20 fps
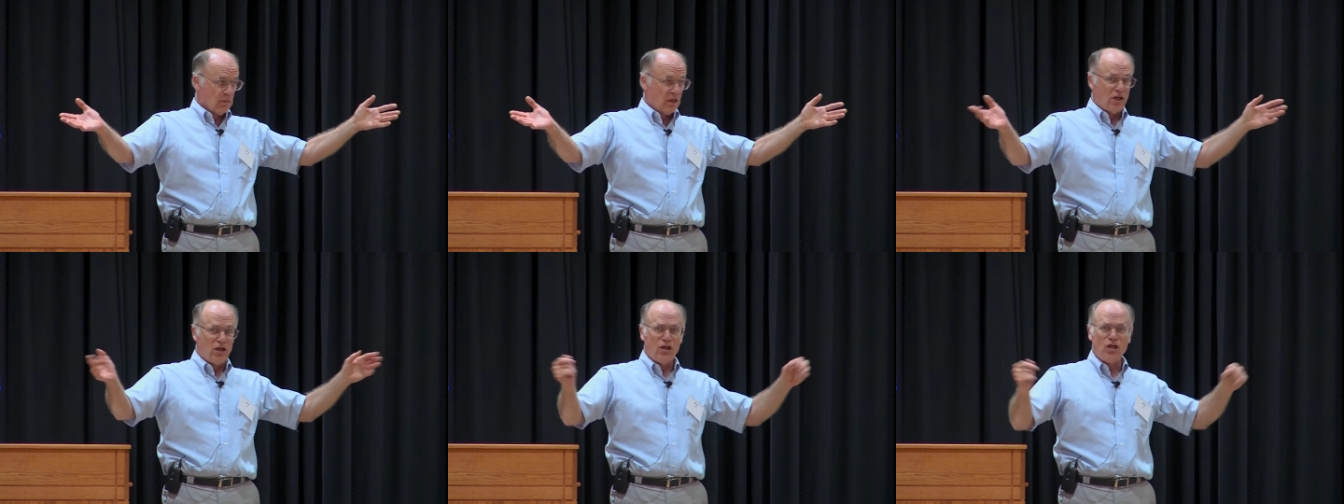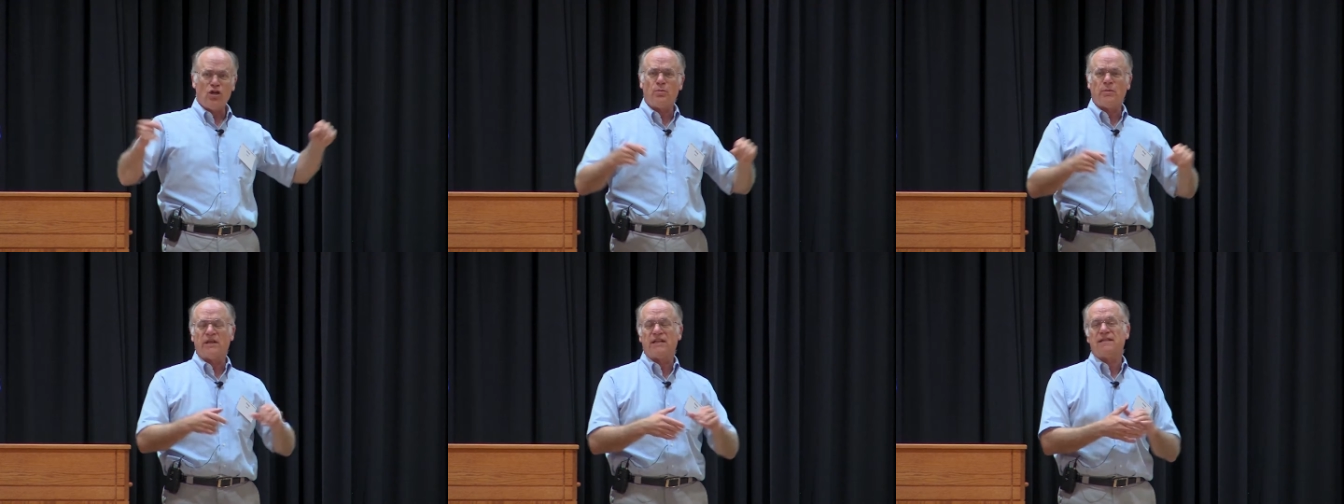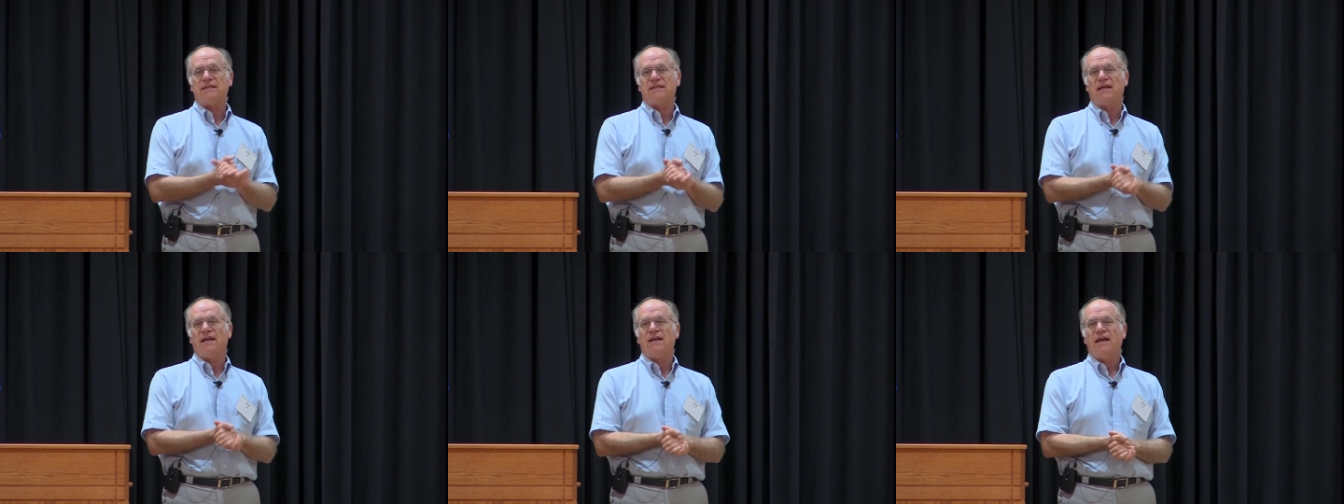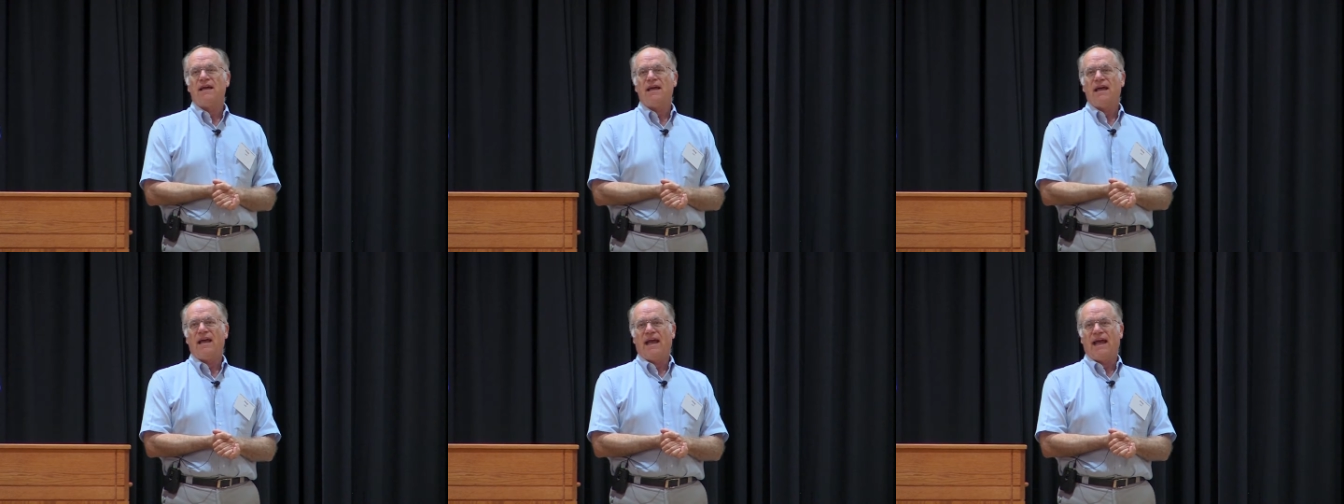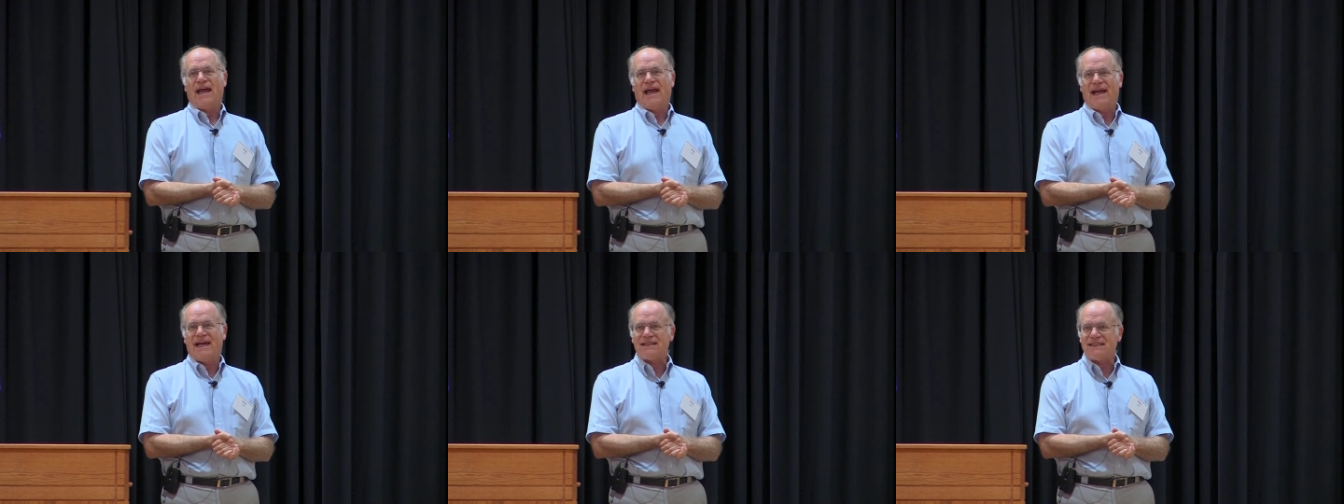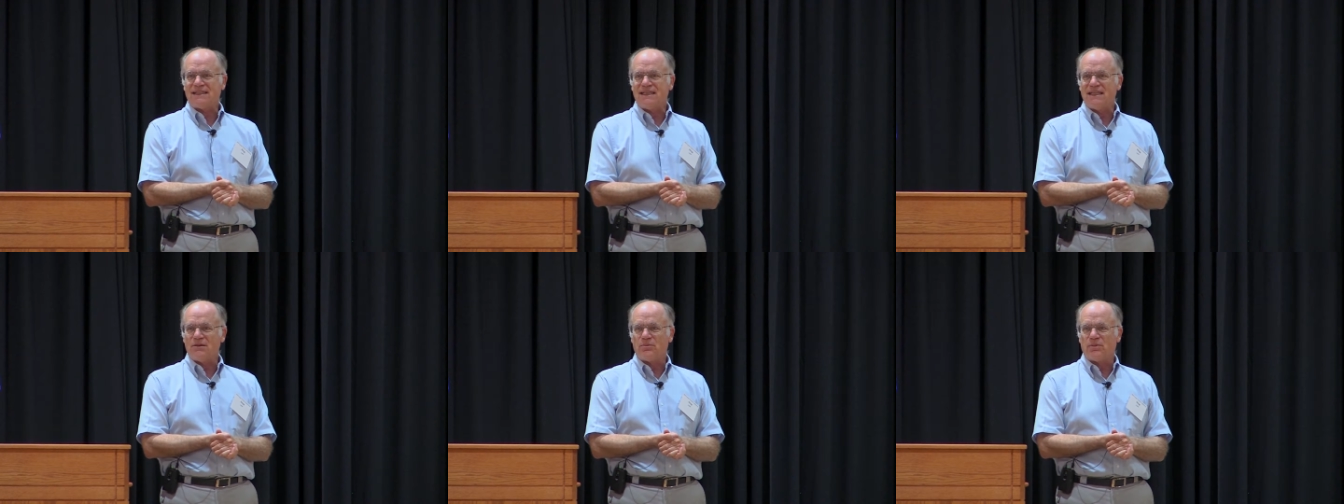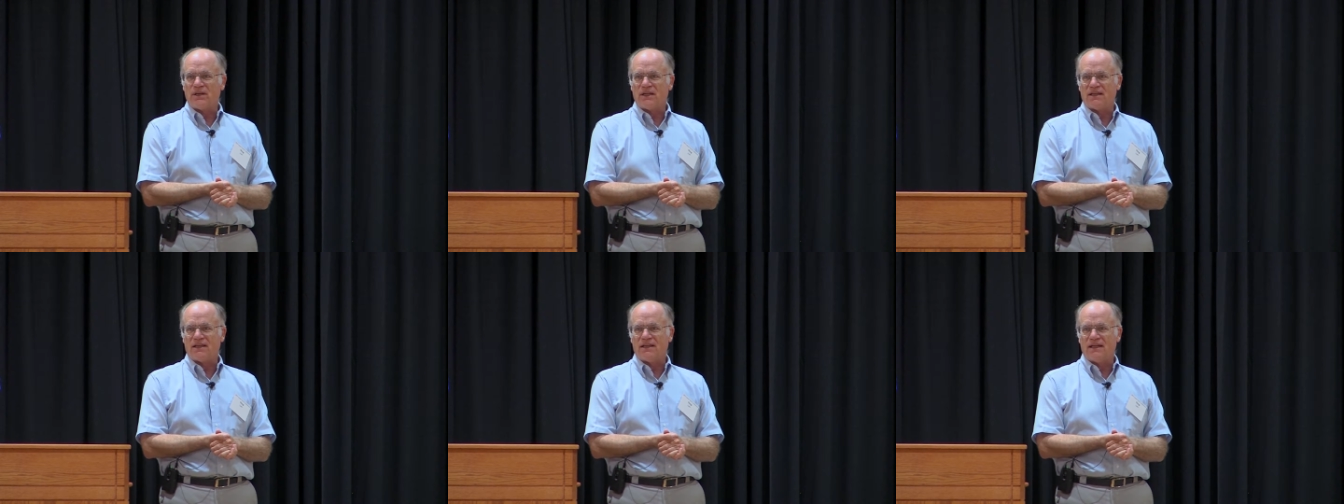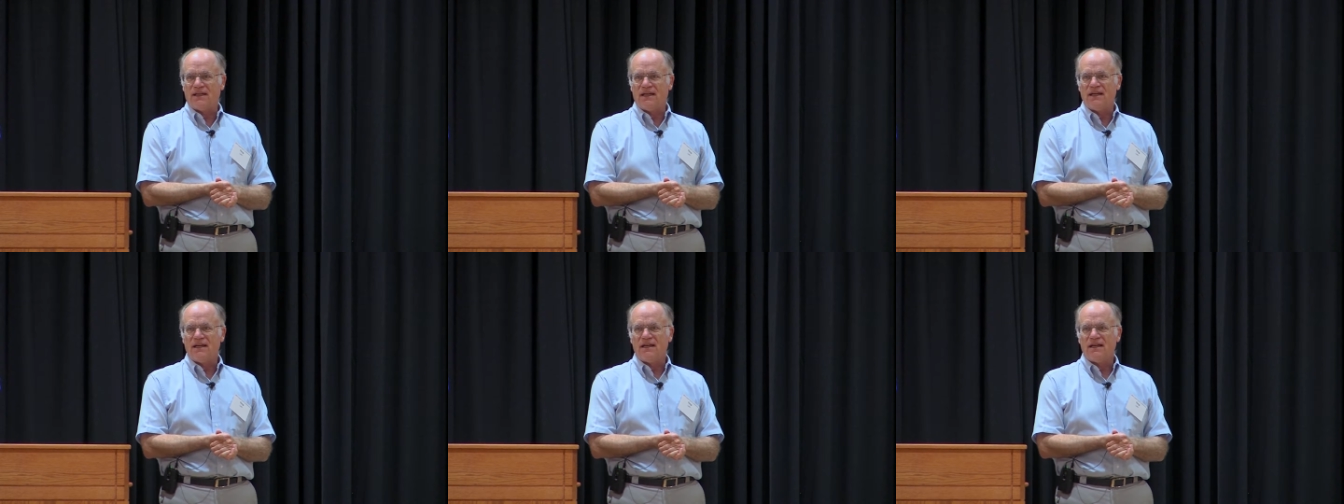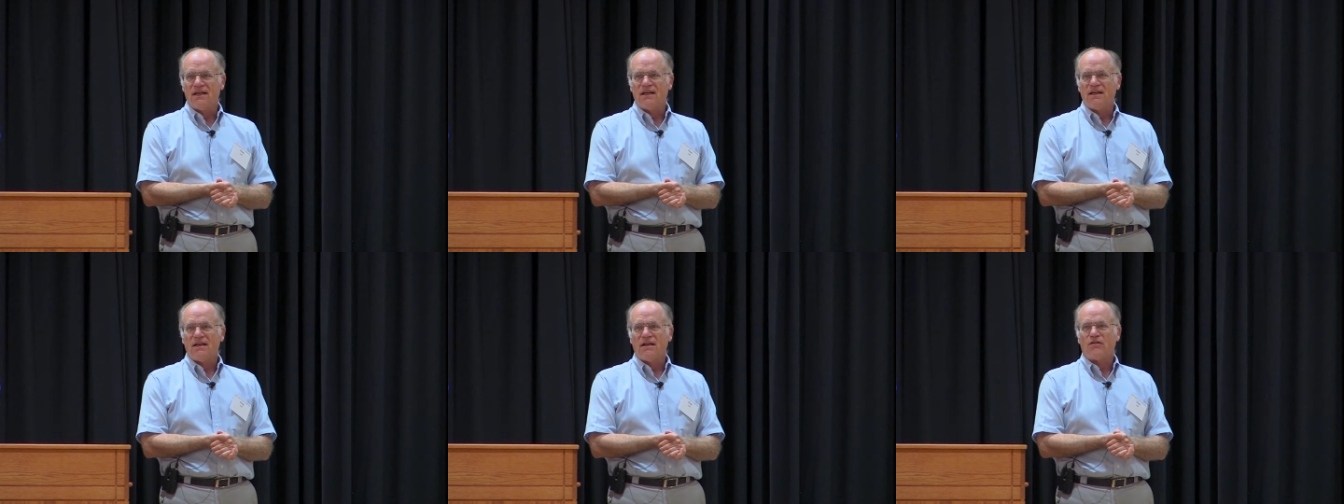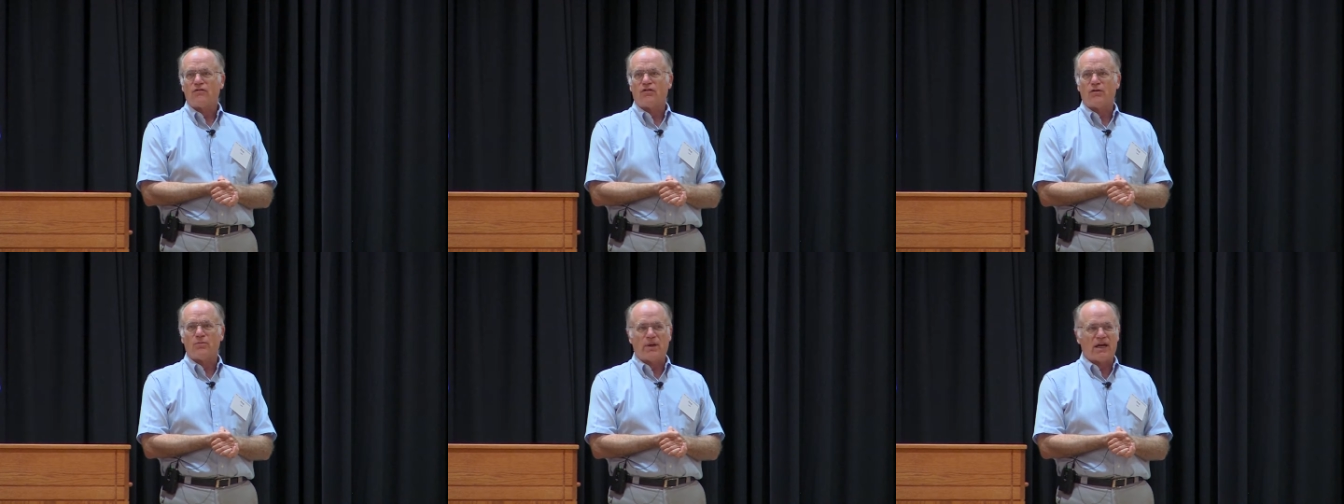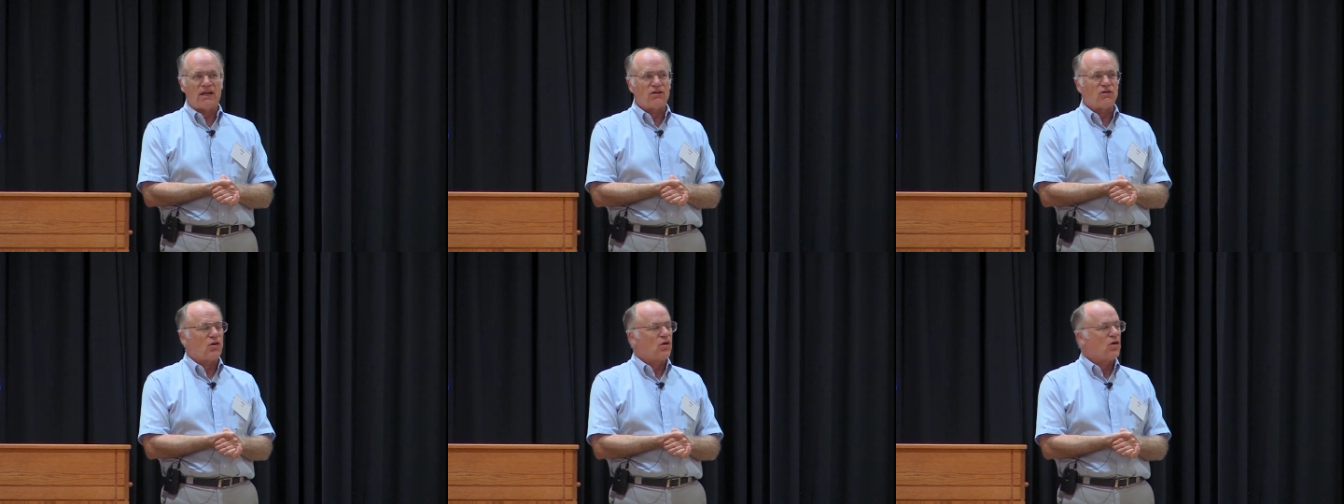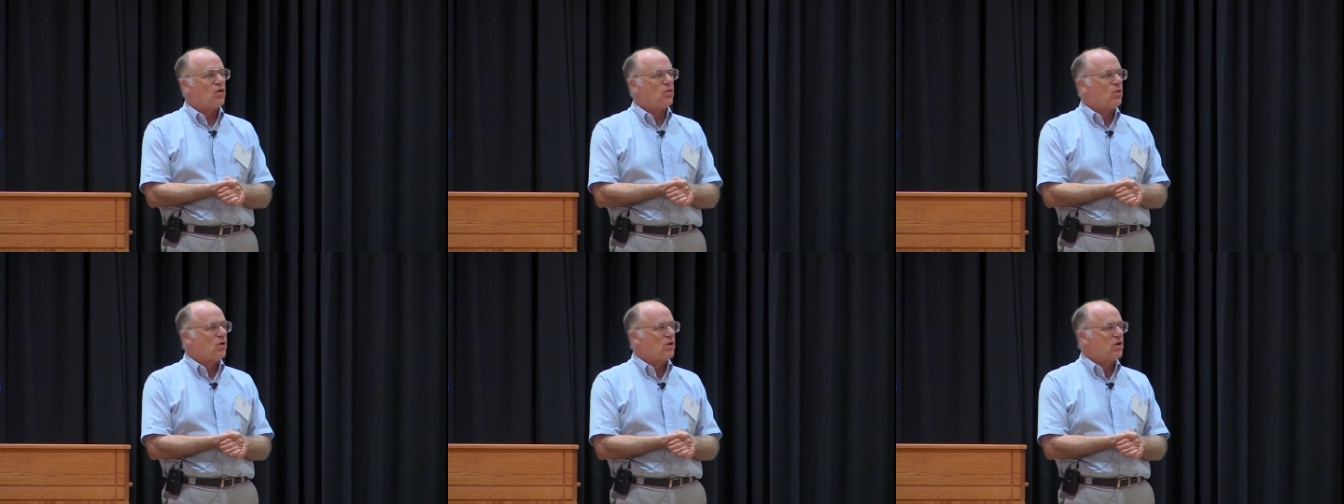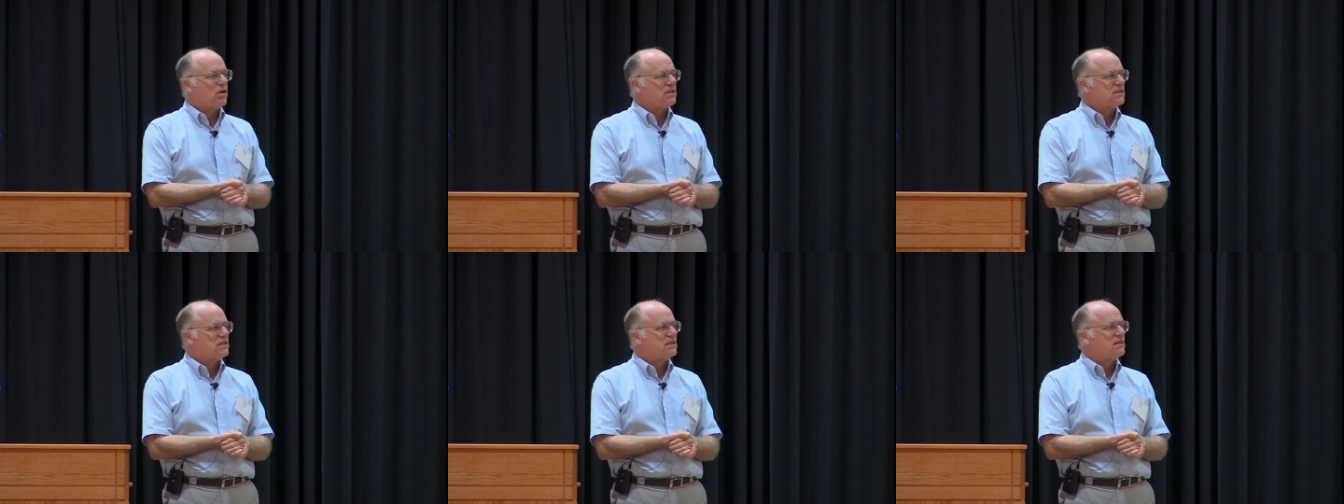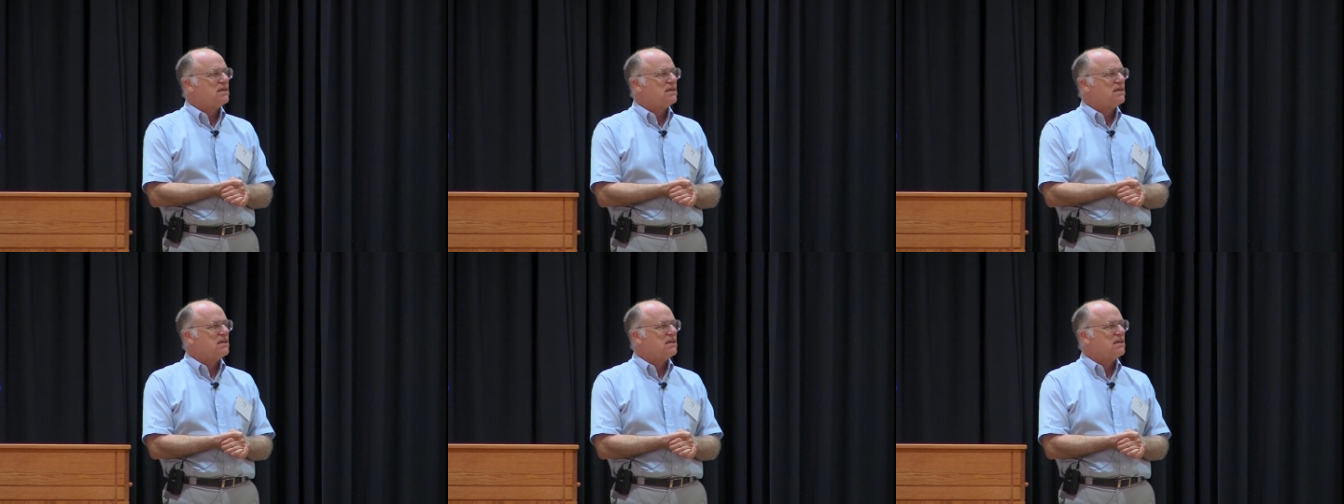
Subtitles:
humans, has the ability, for better or worse,